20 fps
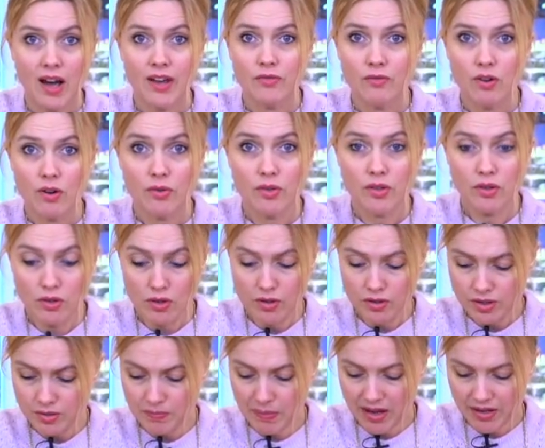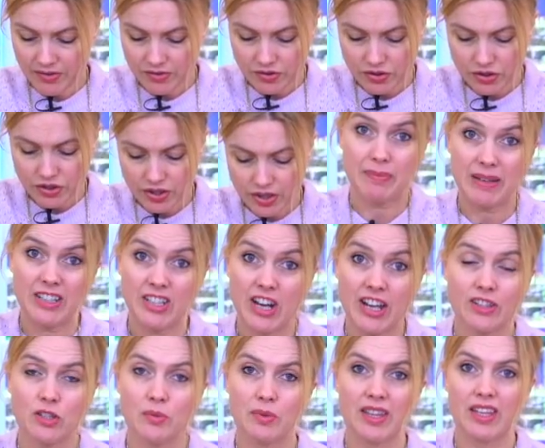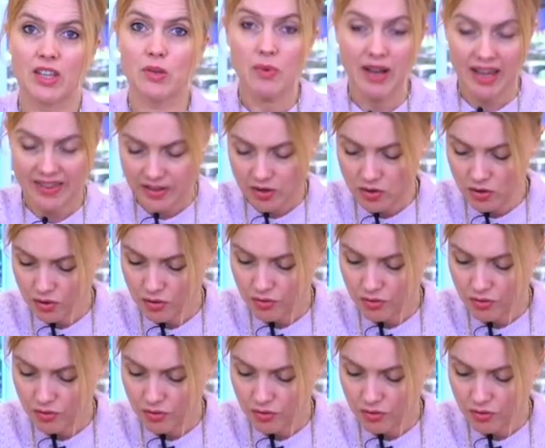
unroll your sponge. Be gentle with it. You'll get the odd